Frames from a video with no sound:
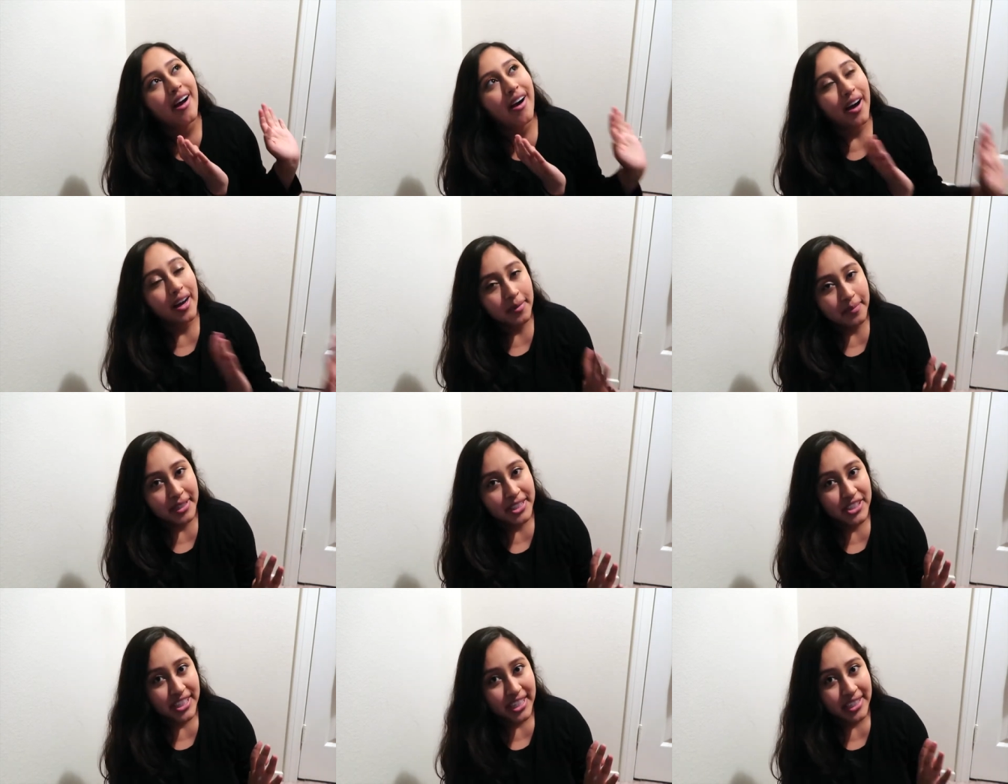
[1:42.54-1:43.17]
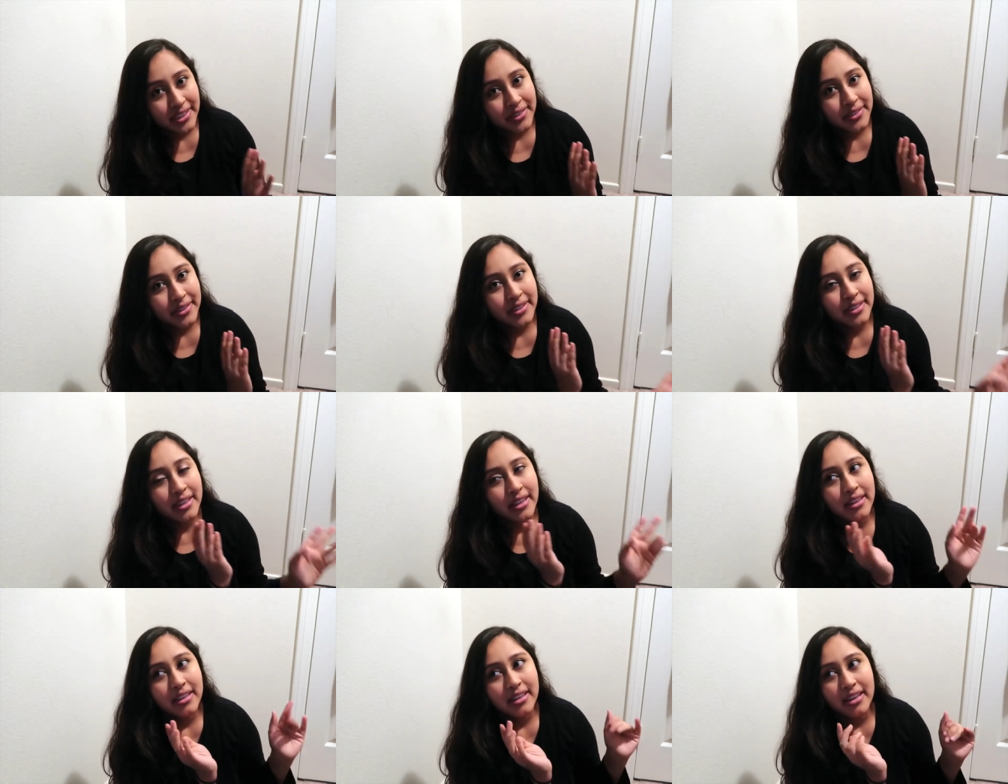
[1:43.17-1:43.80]
on my
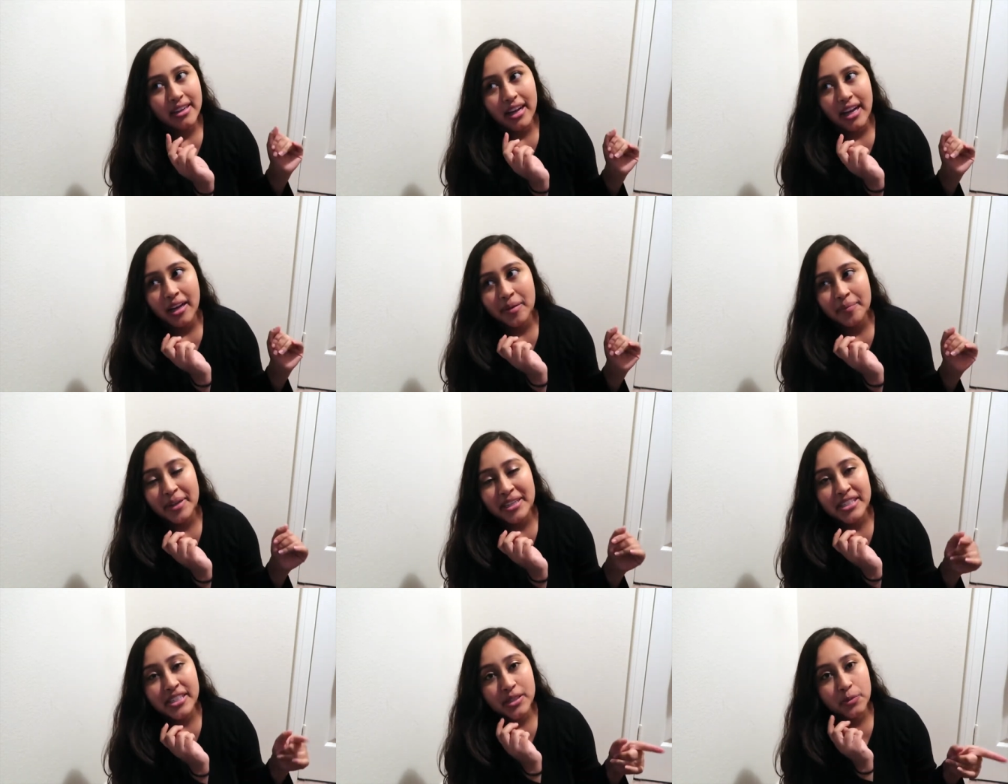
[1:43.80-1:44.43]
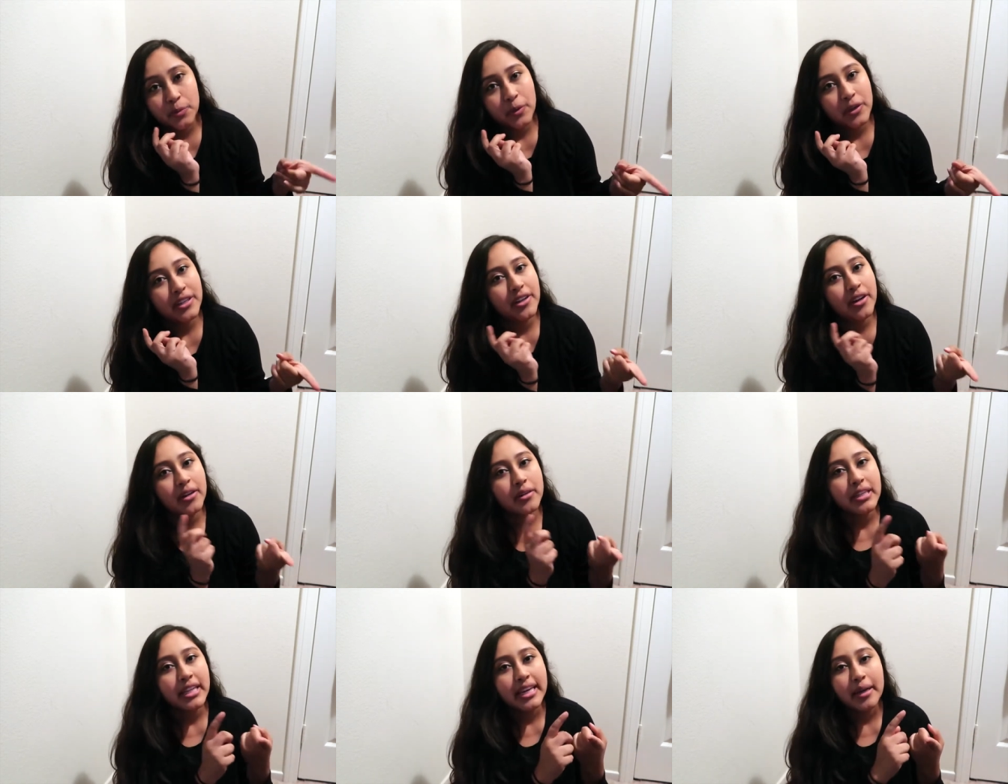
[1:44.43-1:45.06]
channel. I did one
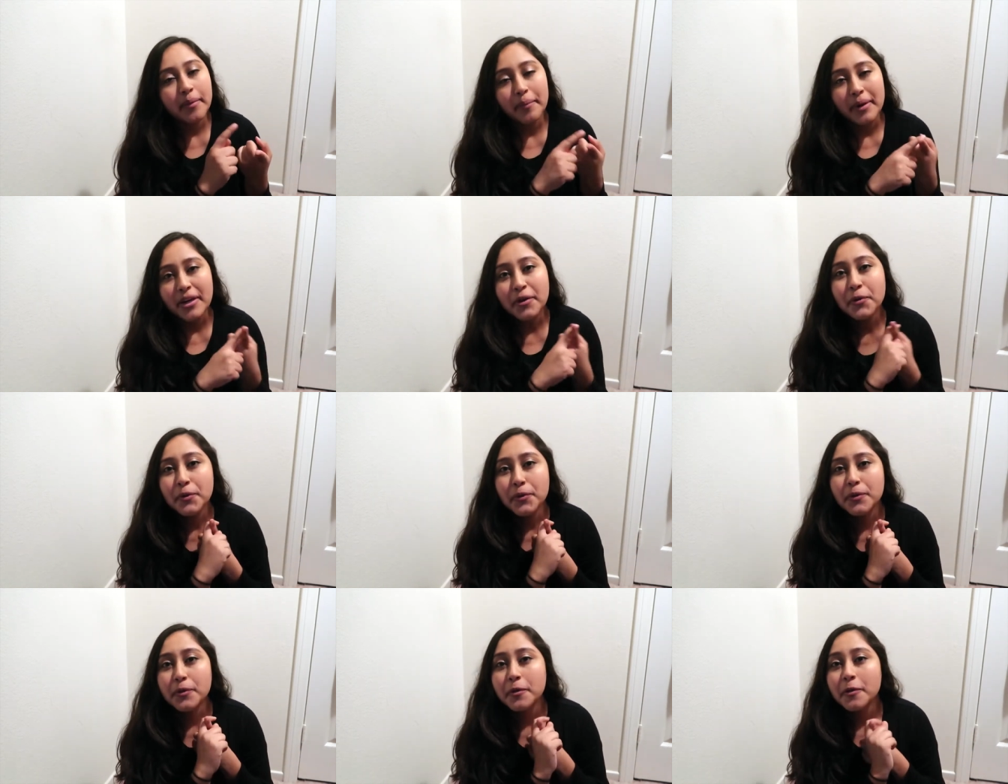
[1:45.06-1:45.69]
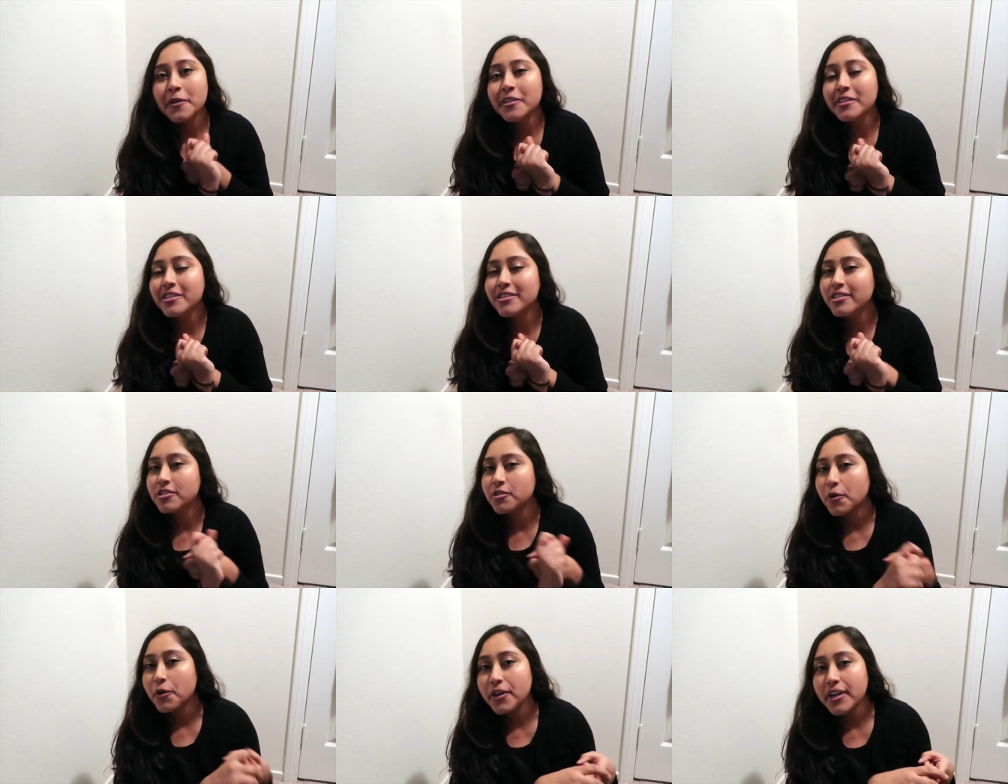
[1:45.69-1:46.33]
on like my whole
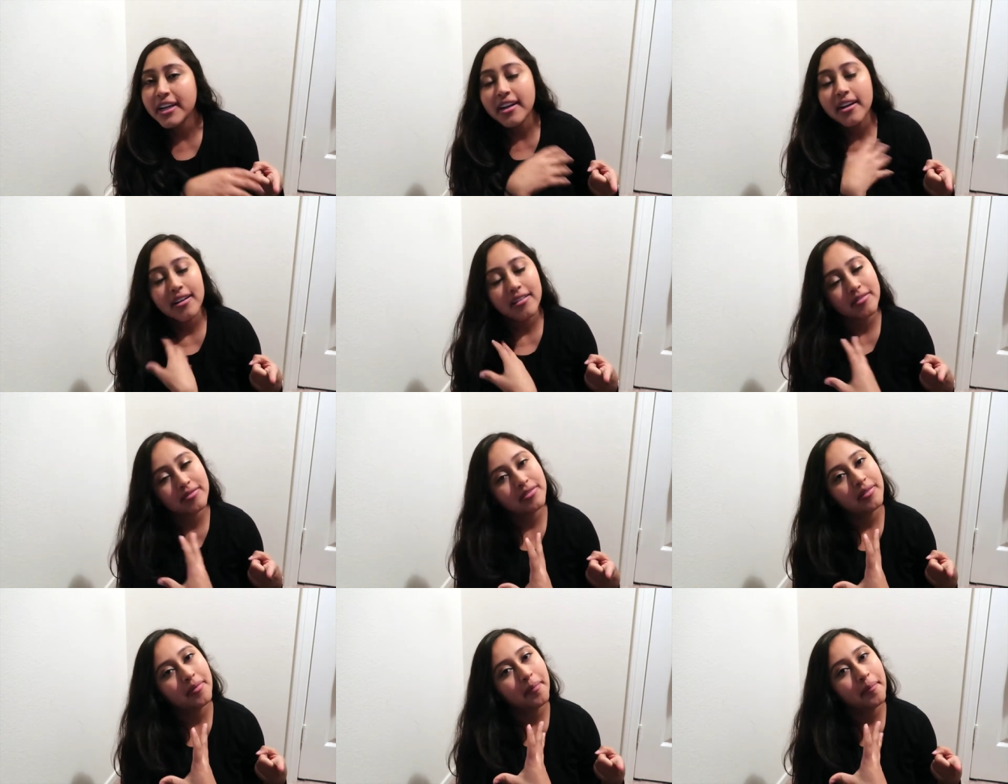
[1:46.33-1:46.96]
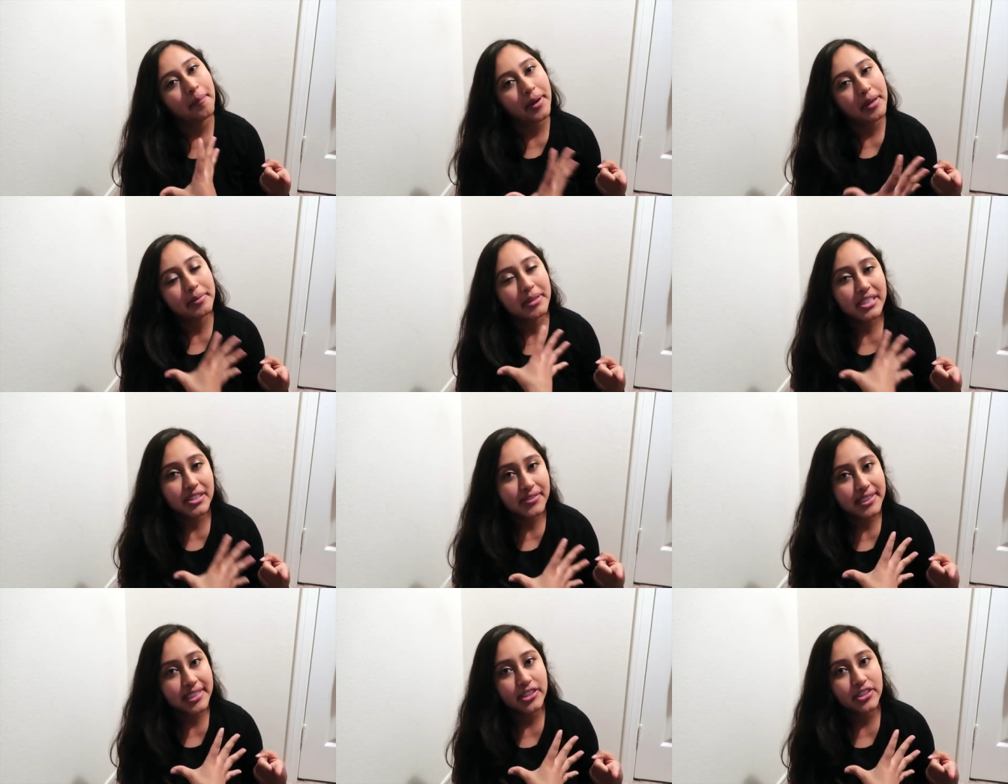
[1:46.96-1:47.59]
story of my
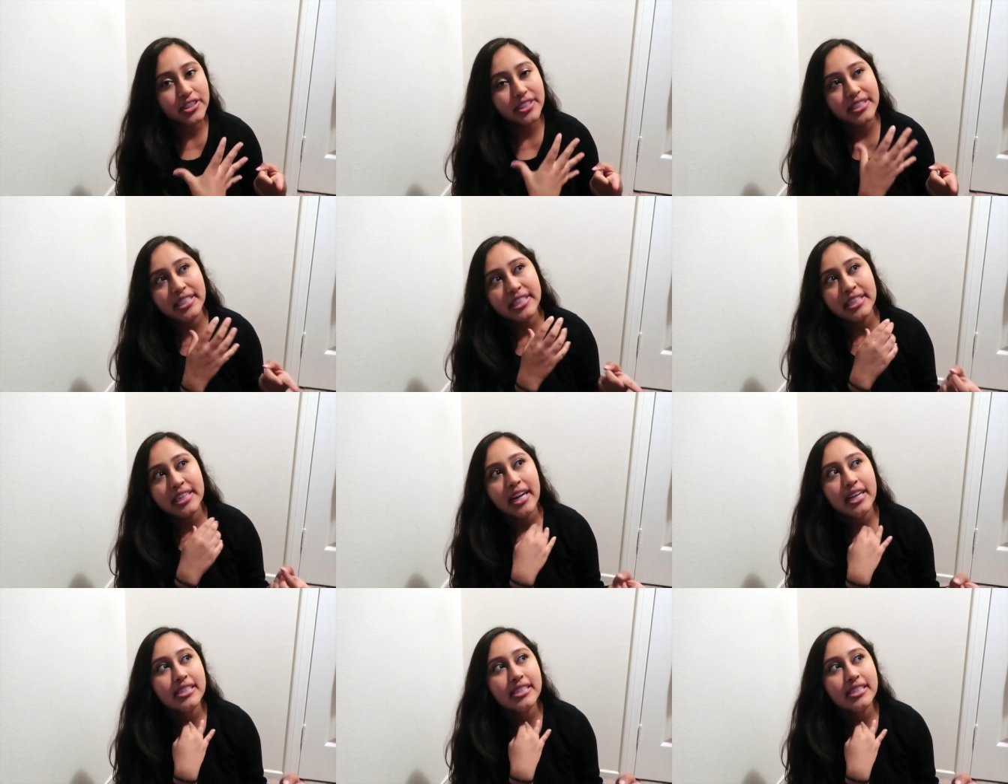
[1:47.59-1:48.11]
breastfeeding journey.